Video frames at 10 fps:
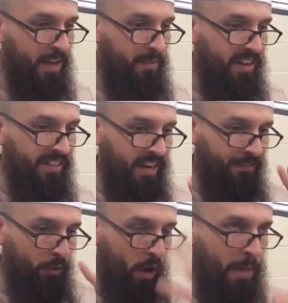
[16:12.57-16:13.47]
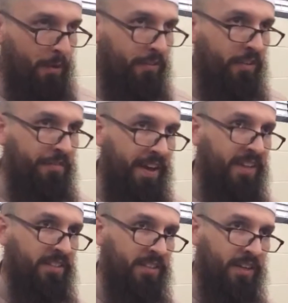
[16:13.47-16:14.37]
meaning that if you wipe over the
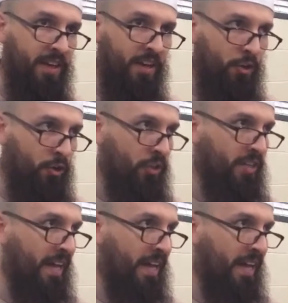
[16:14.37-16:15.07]
face, you should